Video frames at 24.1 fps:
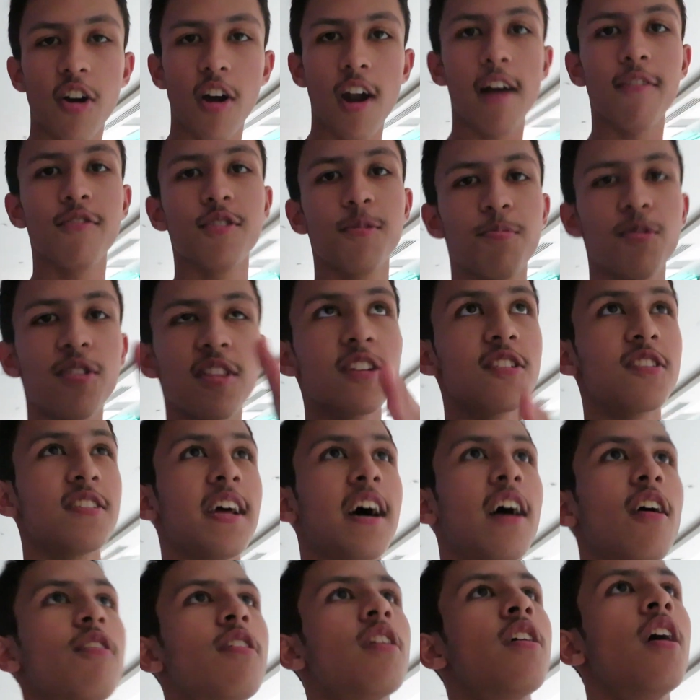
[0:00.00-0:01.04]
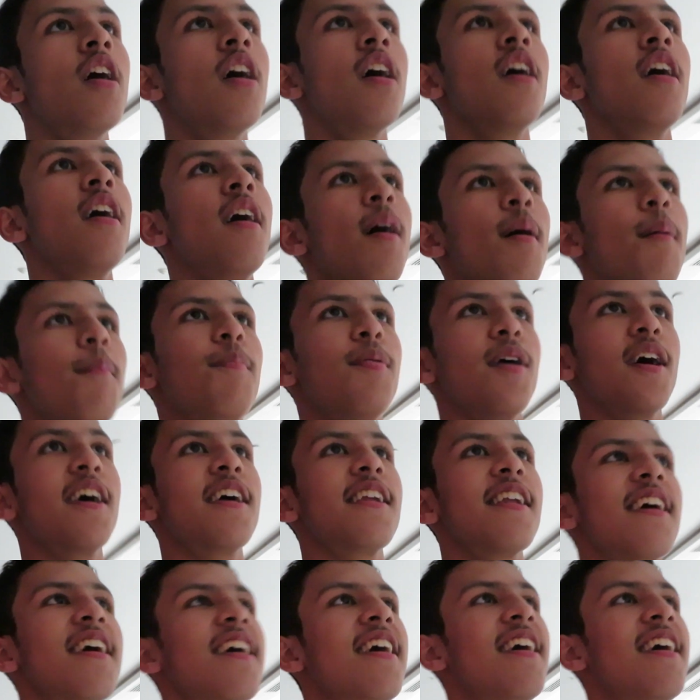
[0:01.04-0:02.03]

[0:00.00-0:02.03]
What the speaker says: guard, I have to put this down, but